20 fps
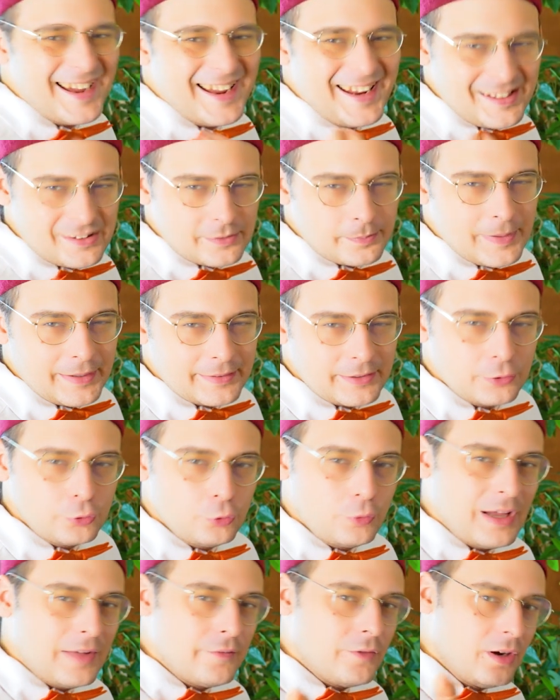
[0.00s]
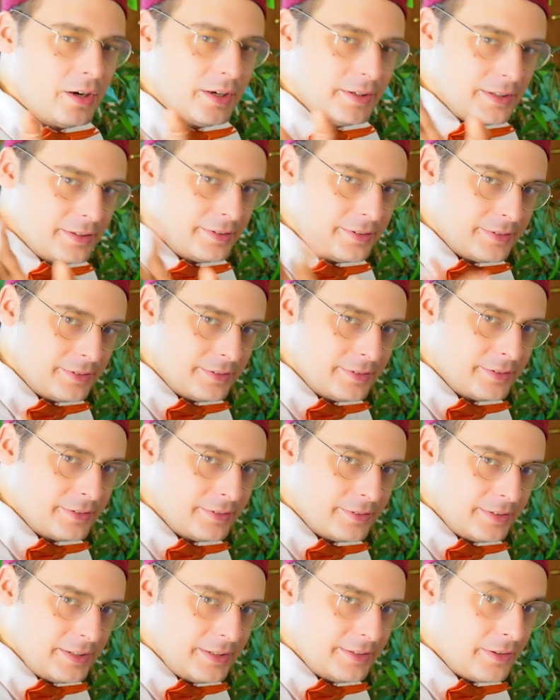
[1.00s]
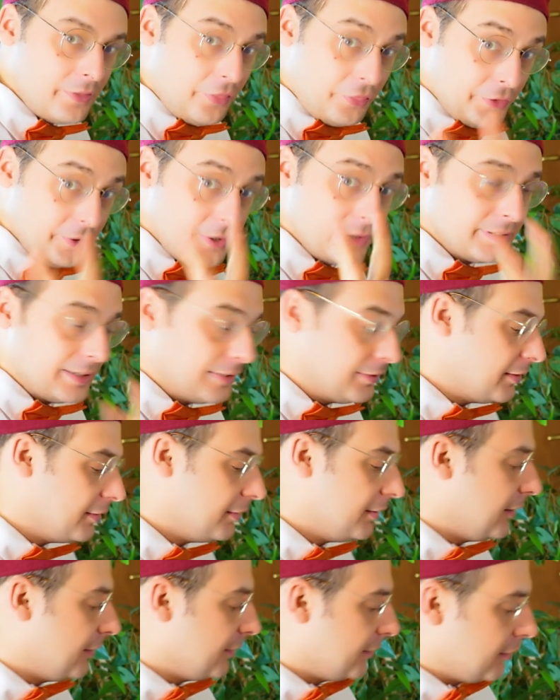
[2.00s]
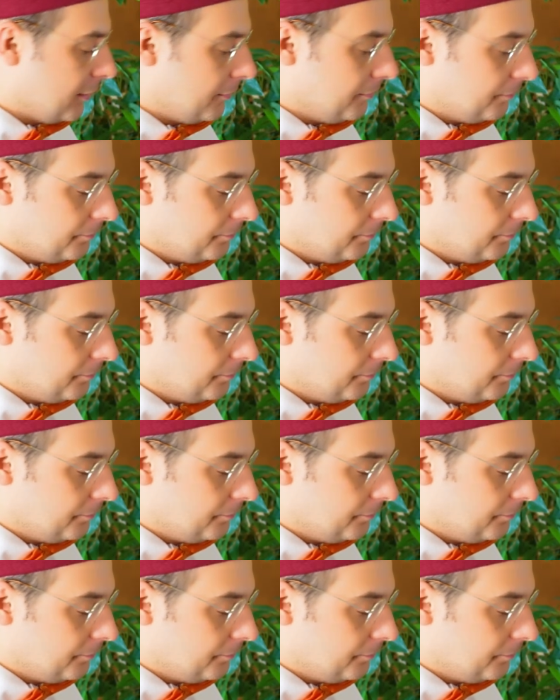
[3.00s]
it's better to have only the third and the sixth.